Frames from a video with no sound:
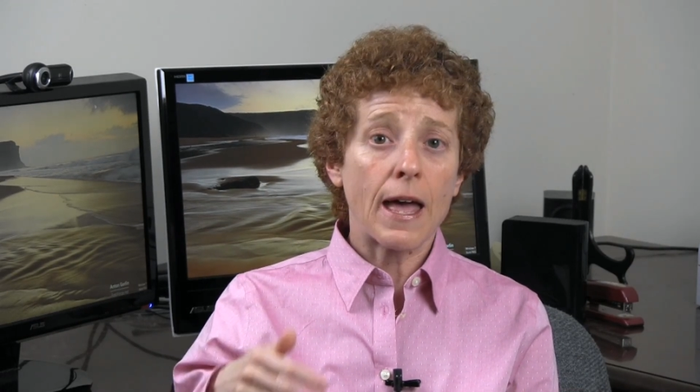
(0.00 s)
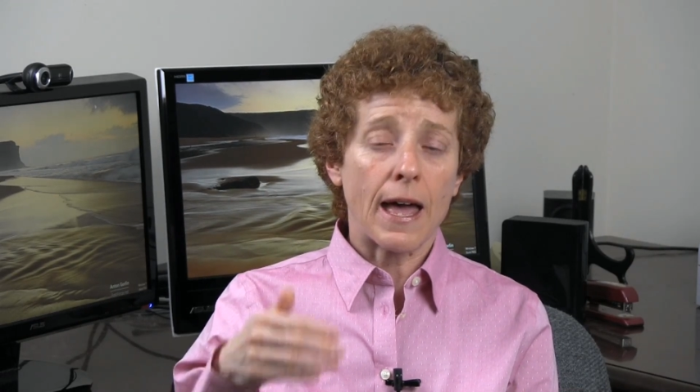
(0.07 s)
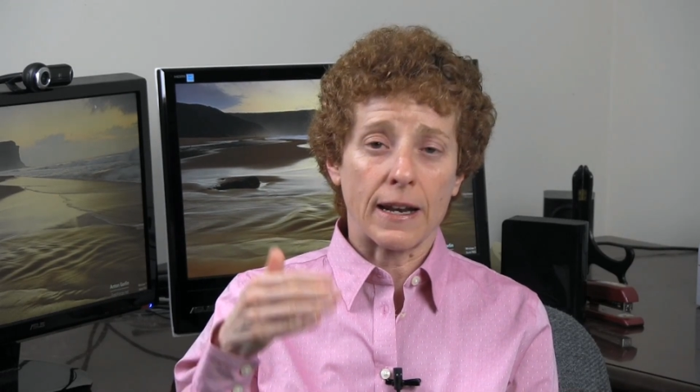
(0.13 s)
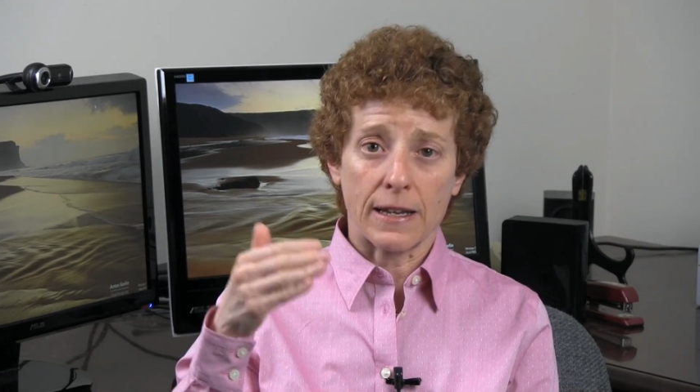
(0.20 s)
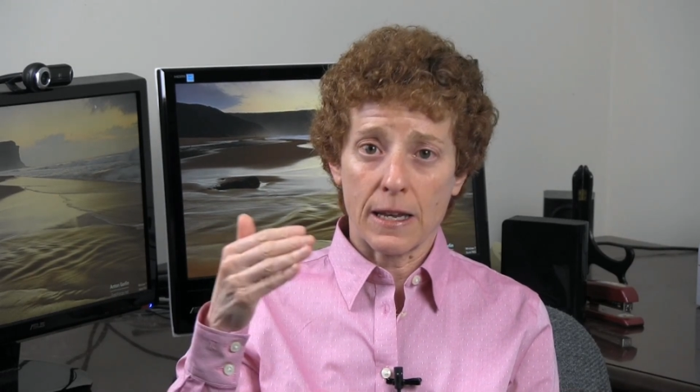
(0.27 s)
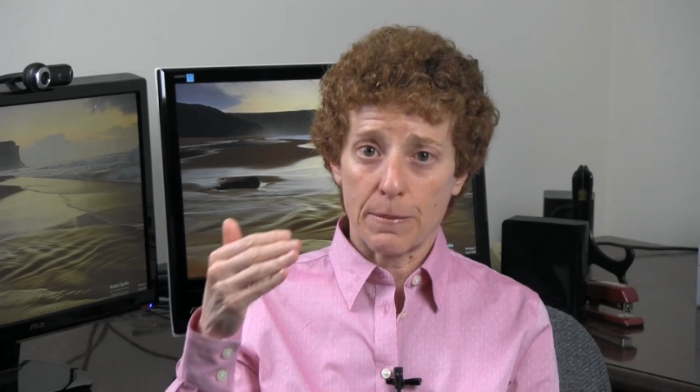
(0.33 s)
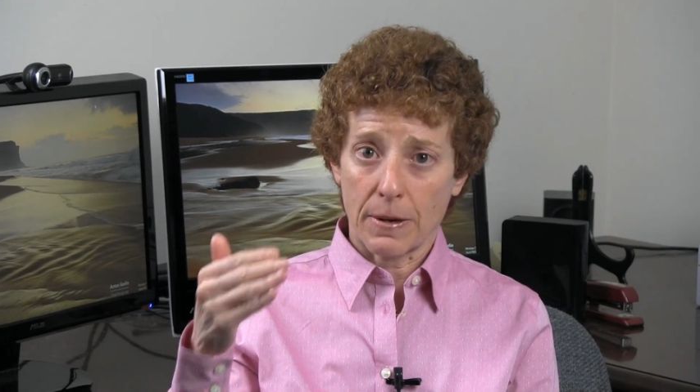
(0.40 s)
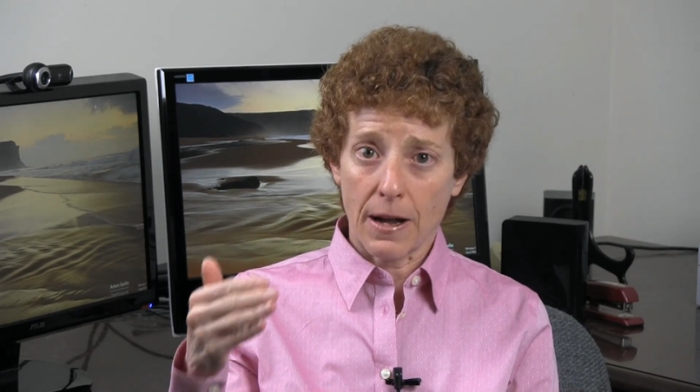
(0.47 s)

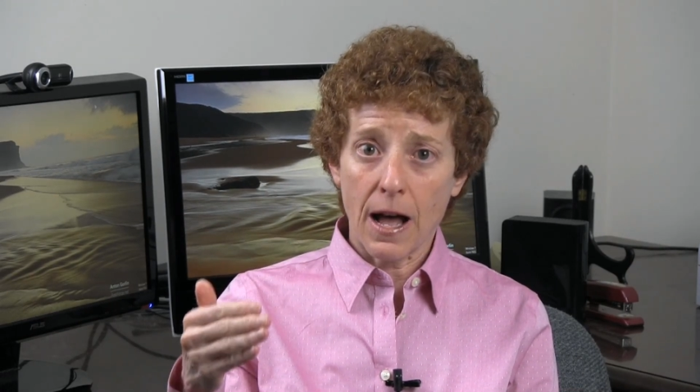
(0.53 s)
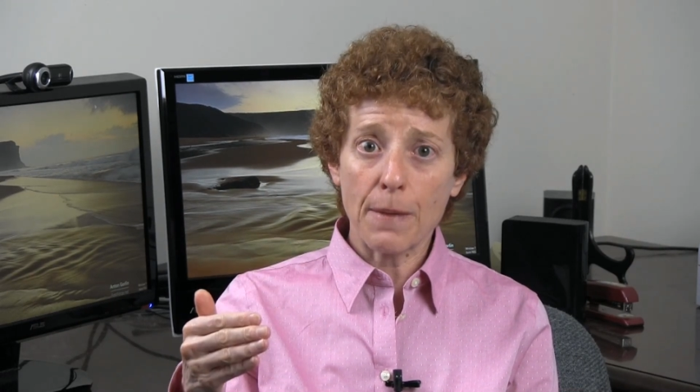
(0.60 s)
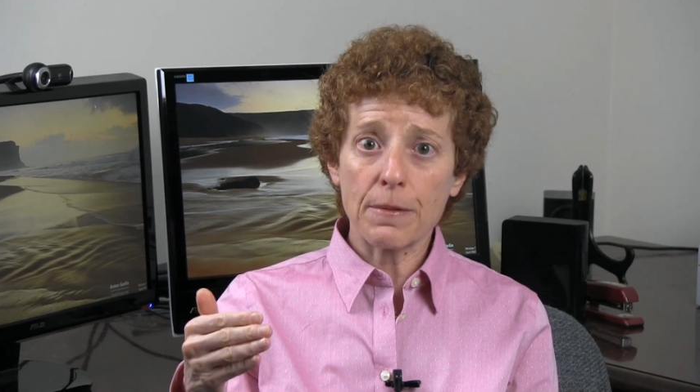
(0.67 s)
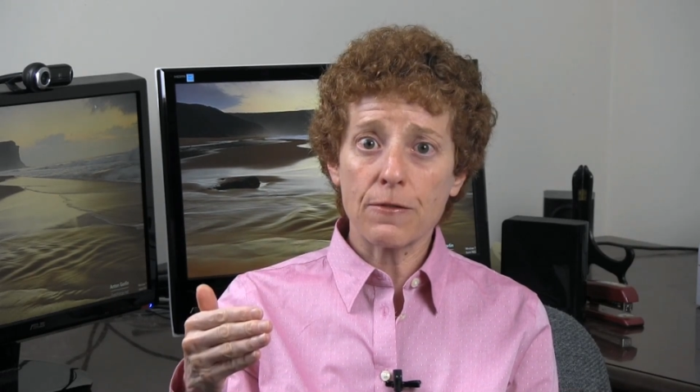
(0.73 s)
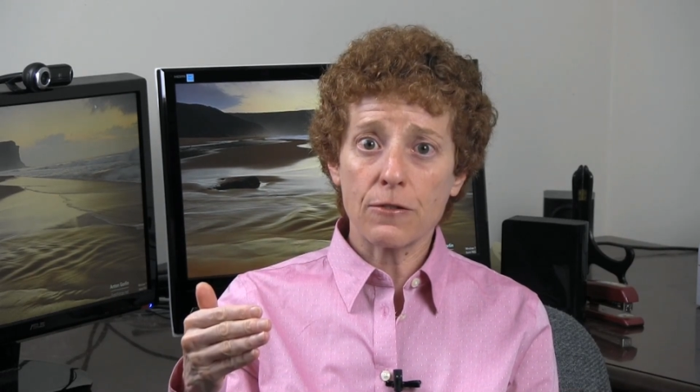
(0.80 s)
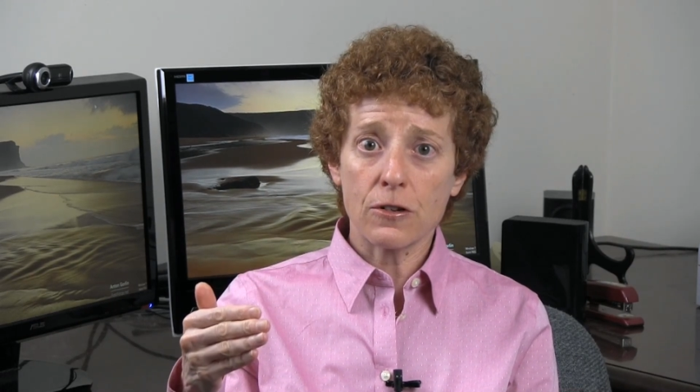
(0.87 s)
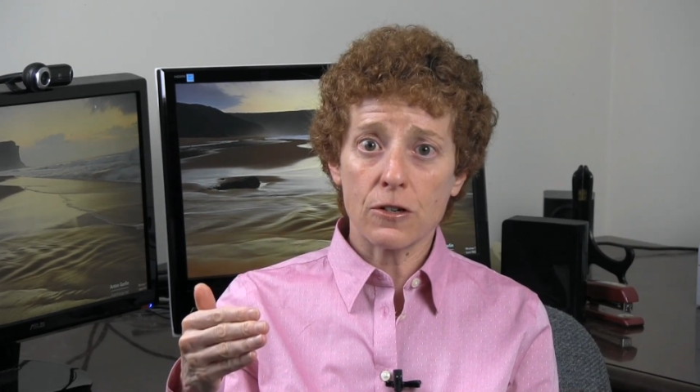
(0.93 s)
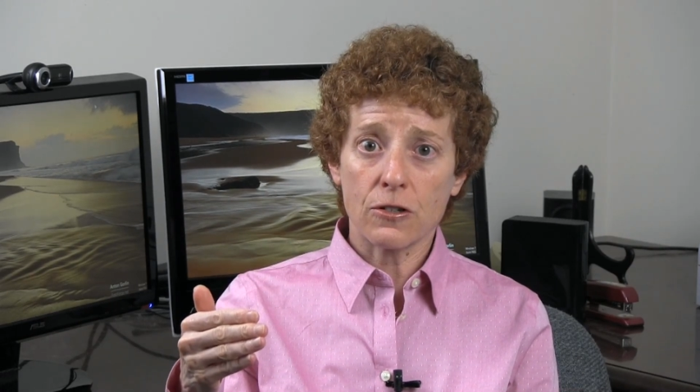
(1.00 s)
and keep a
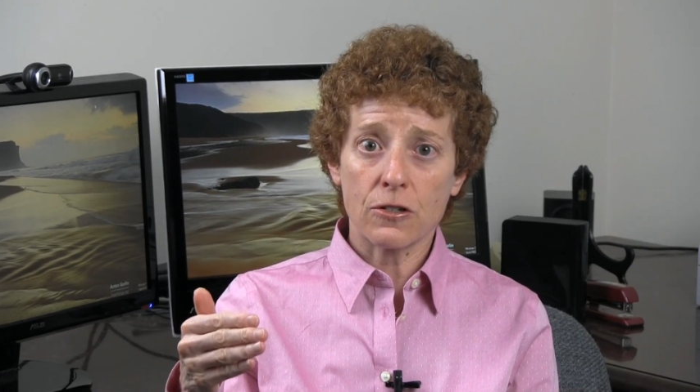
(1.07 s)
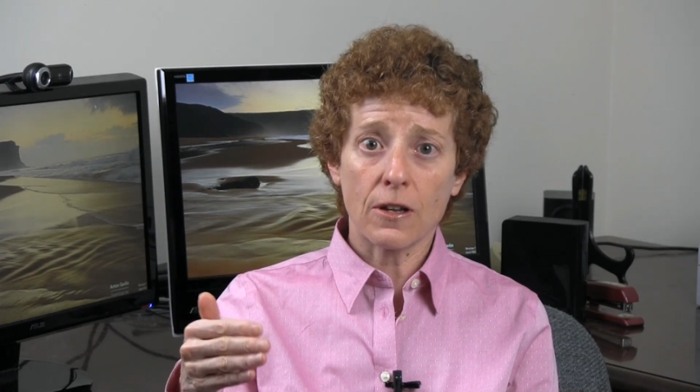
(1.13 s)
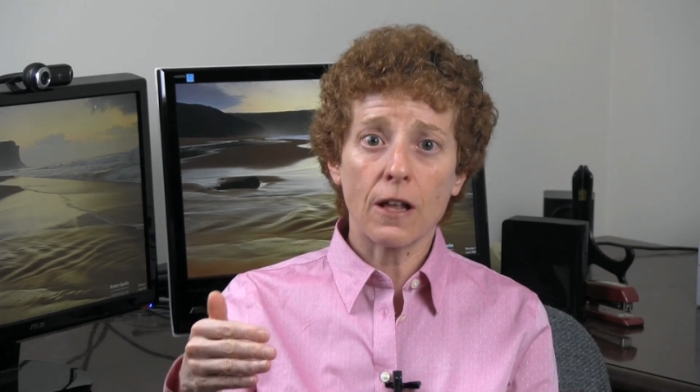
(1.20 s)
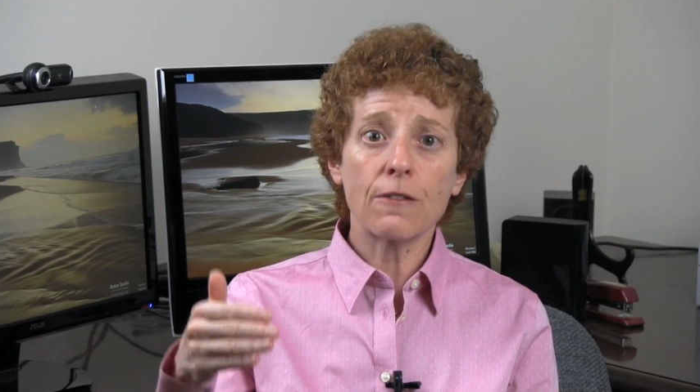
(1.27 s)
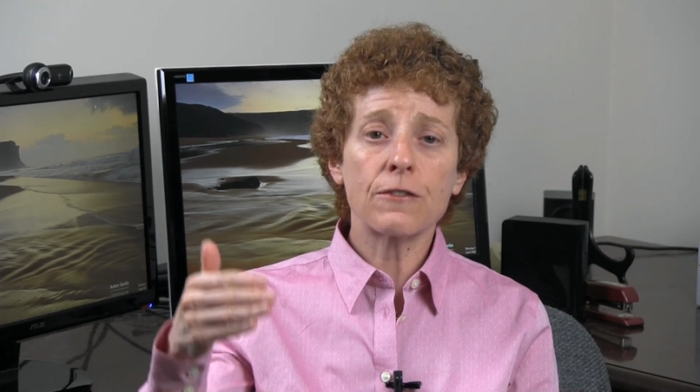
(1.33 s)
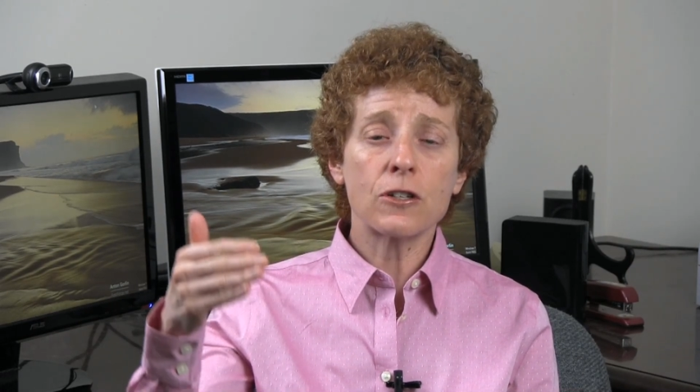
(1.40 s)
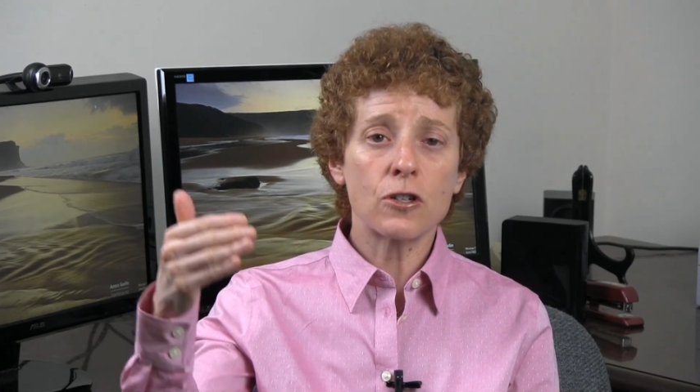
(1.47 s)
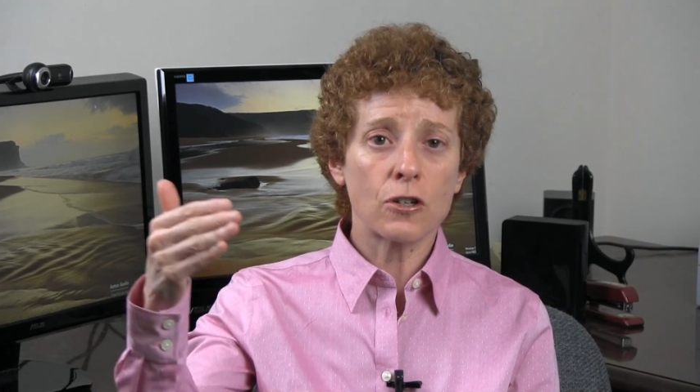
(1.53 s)
copy for
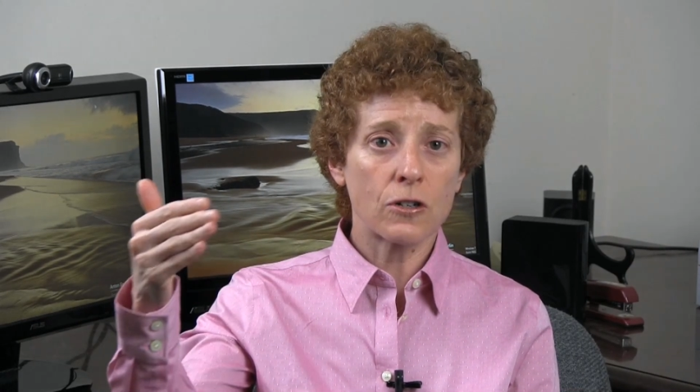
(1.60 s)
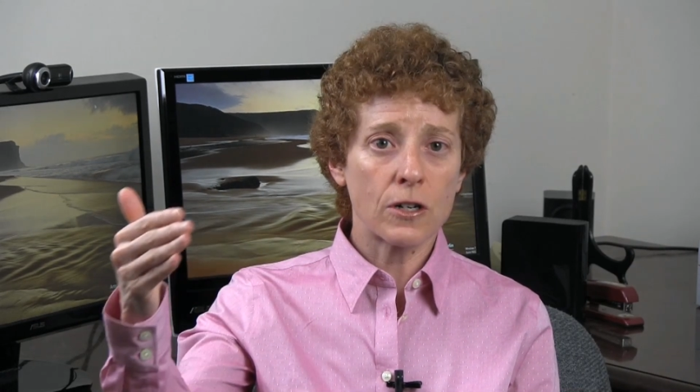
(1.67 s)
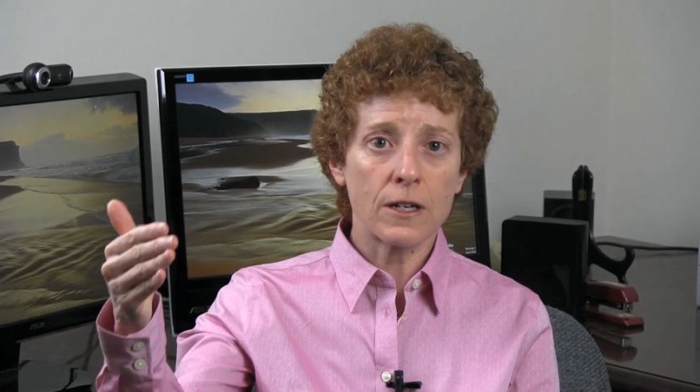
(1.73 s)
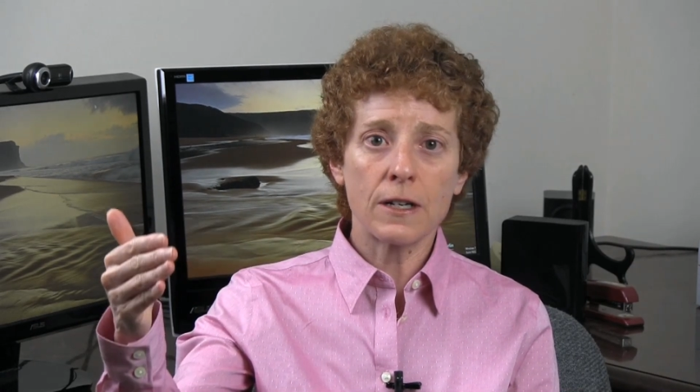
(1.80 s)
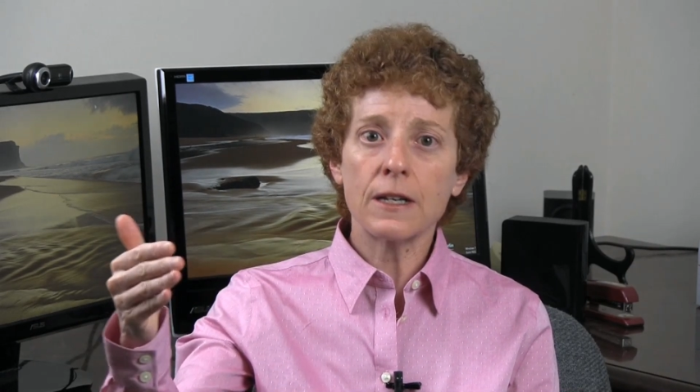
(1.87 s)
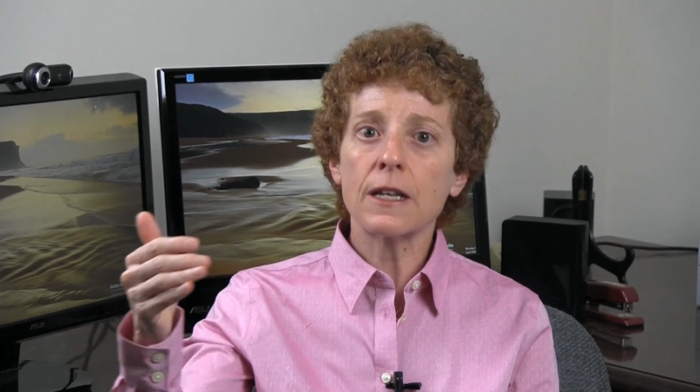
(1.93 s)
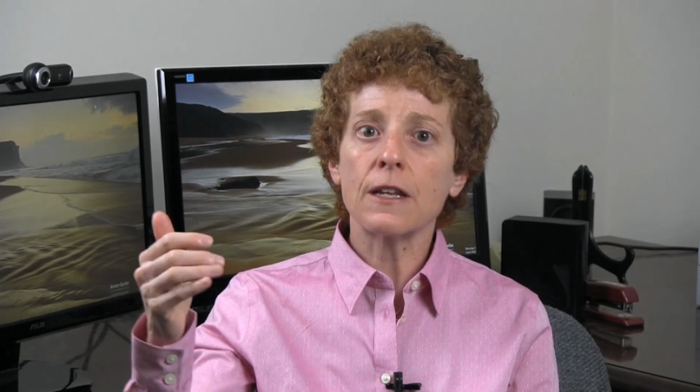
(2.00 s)
yourself and turn it in,